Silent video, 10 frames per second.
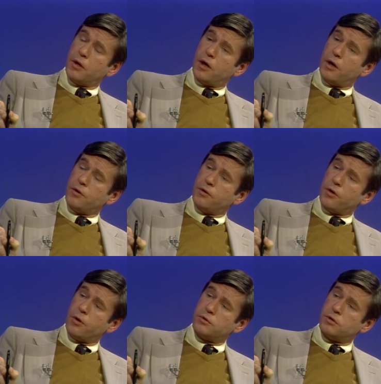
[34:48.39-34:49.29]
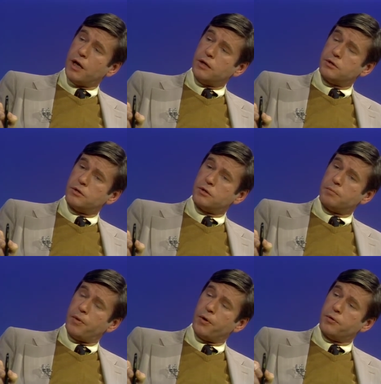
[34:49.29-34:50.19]
uh, those dangers are
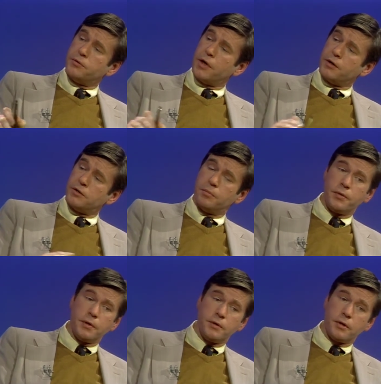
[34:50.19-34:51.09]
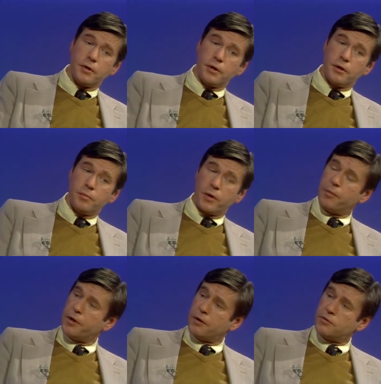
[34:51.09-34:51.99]
posed not simply to the li
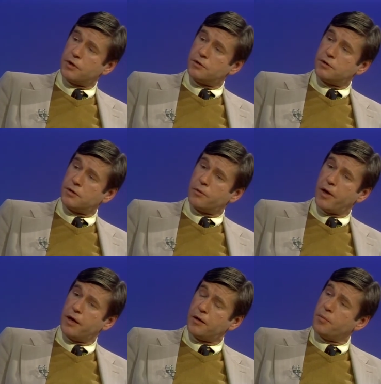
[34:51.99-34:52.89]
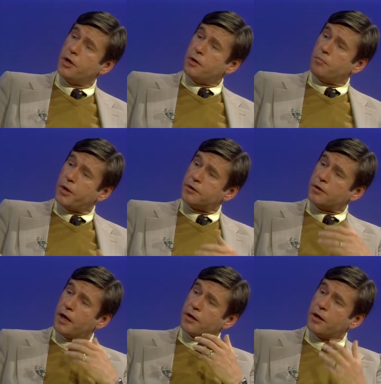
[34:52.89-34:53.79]
liberty of citizens at random, but to
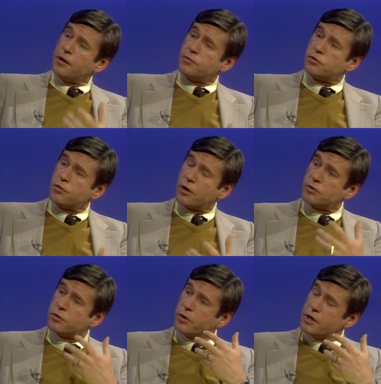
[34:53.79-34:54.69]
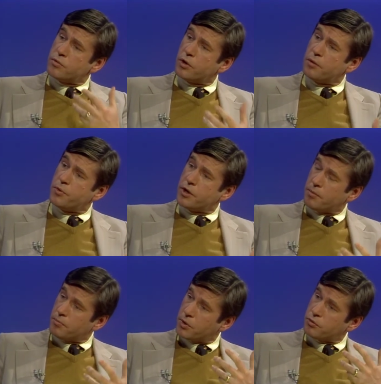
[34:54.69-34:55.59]
that kind of structural
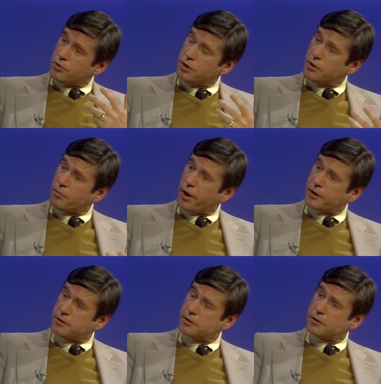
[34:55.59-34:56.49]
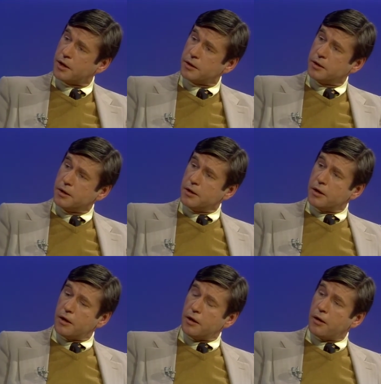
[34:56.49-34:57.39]
equilibrium between the branches that
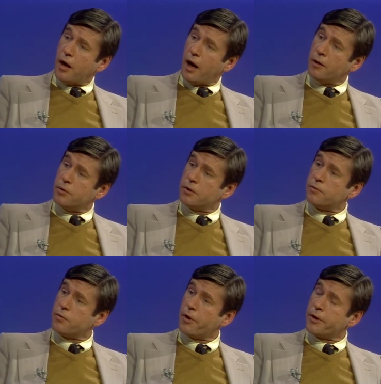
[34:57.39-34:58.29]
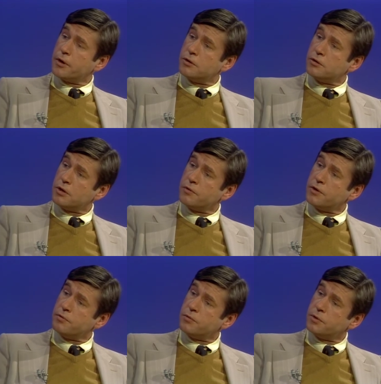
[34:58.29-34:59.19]
uh, I would have thought a
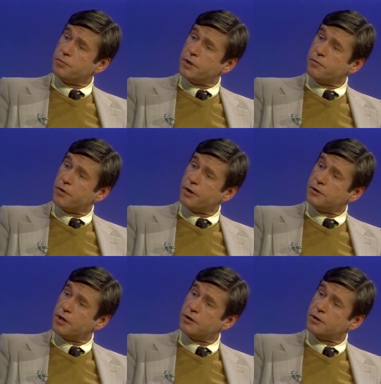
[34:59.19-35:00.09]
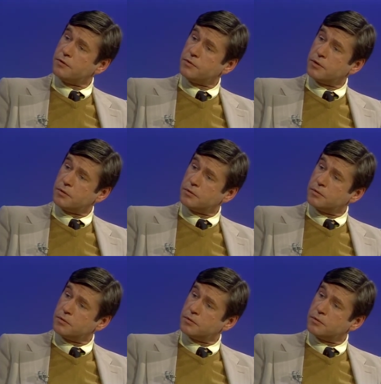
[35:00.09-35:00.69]
conservative would be very sensitive well, to. Yeah,